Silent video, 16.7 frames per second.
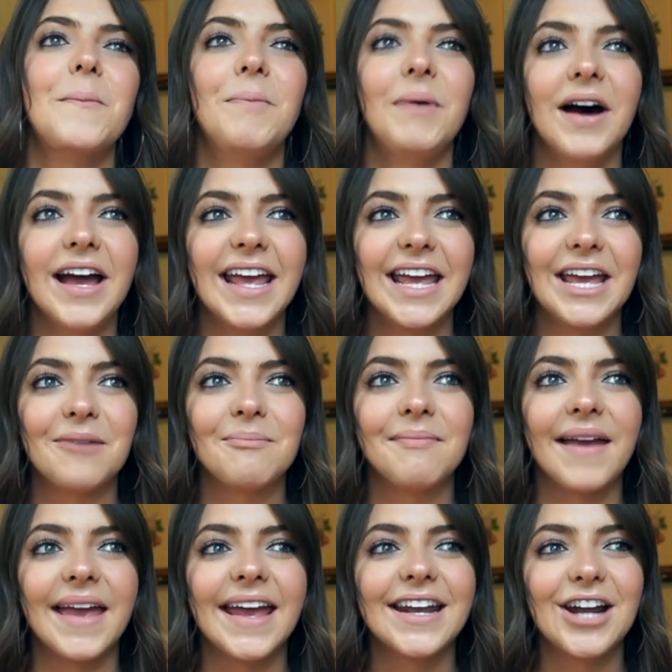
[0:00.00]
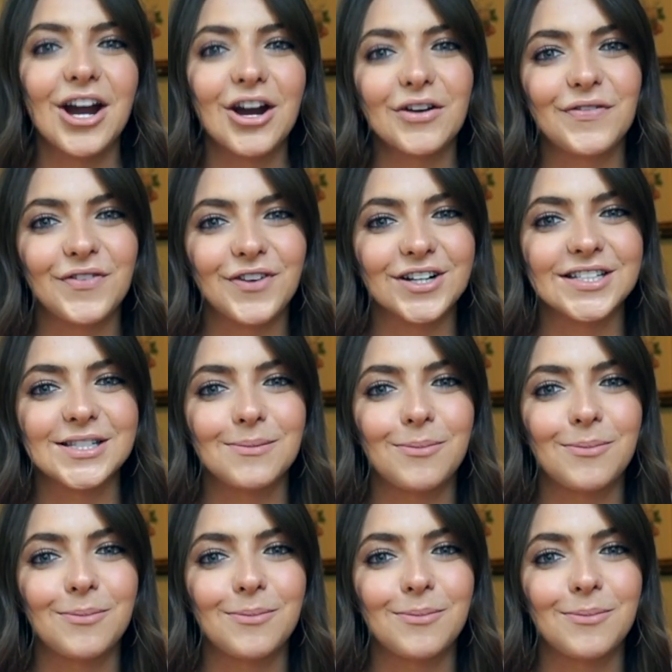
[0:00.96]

but it made our first